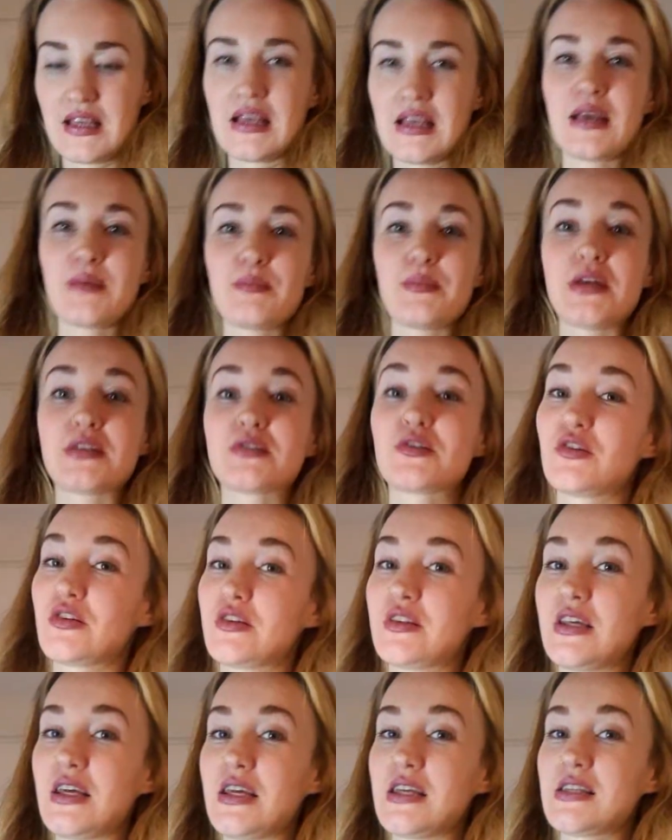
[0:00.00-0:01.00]
But good
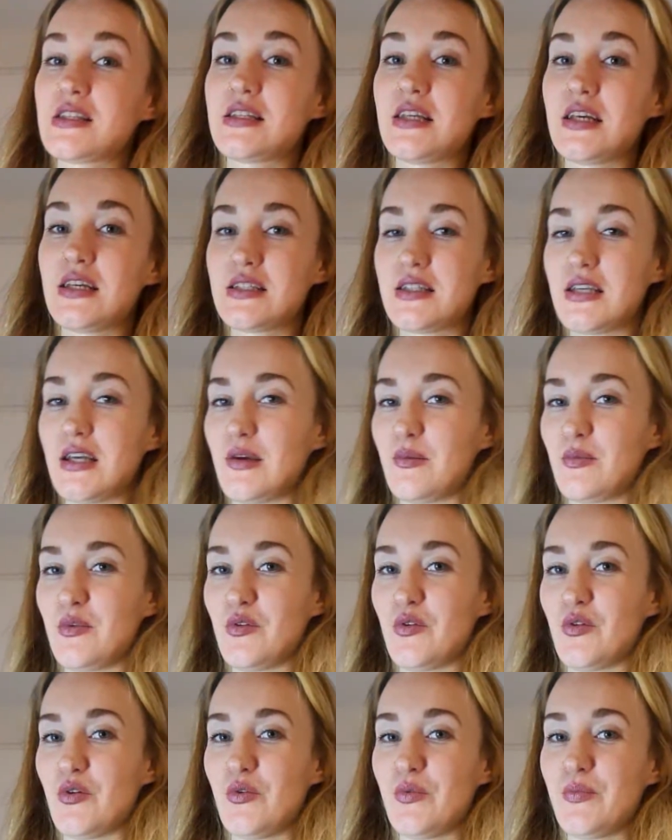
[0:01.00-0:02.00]
things take time, you
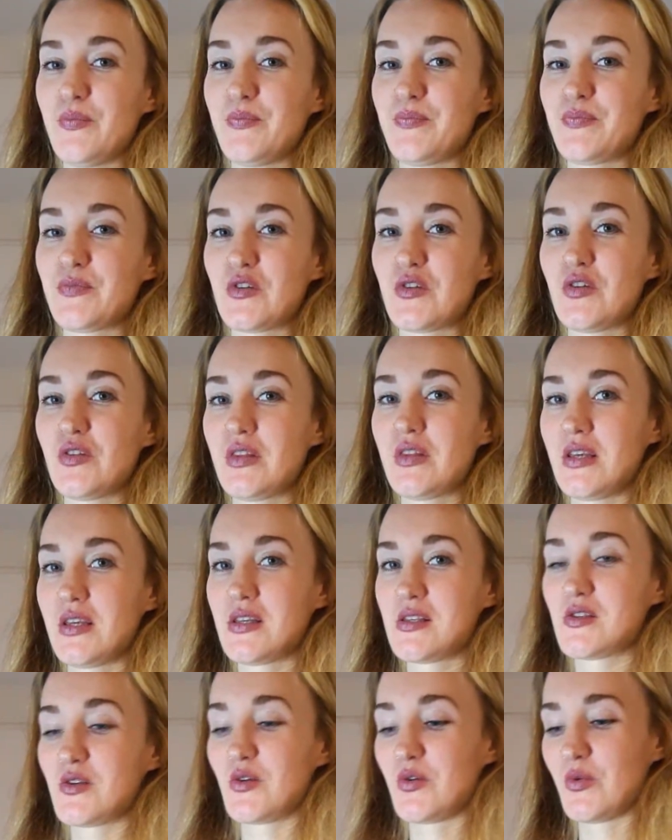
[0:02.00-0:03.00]
know? Good things
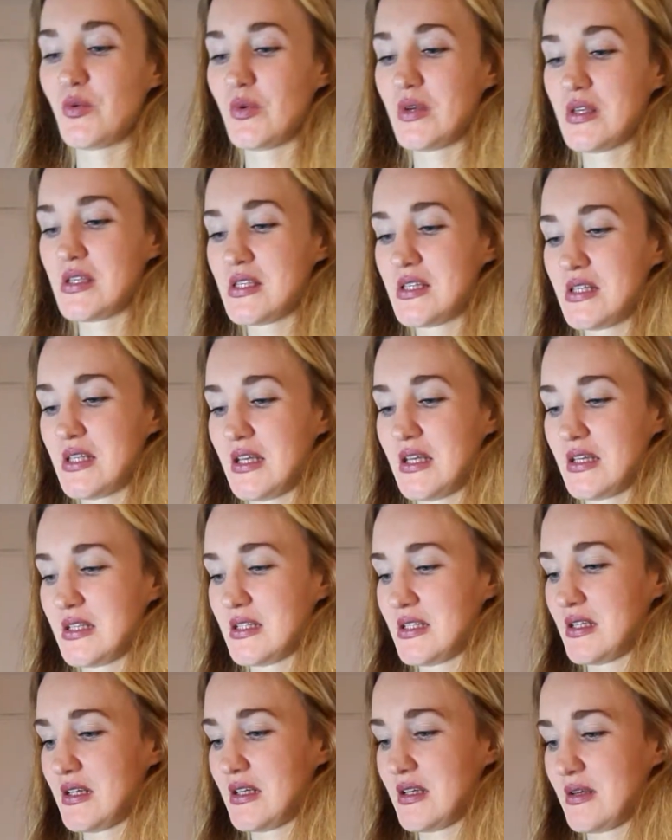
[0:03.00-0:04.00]
always take
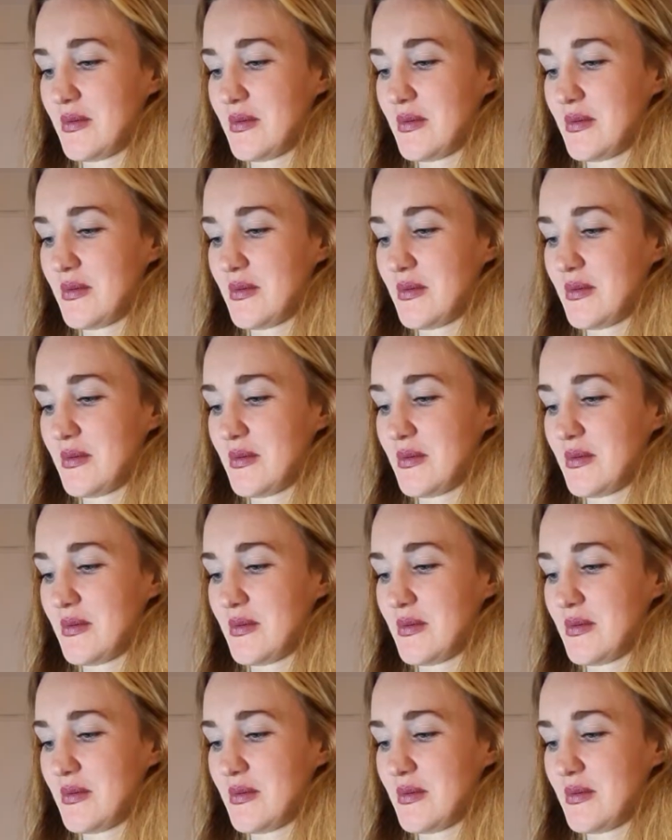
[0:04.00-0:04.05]
time.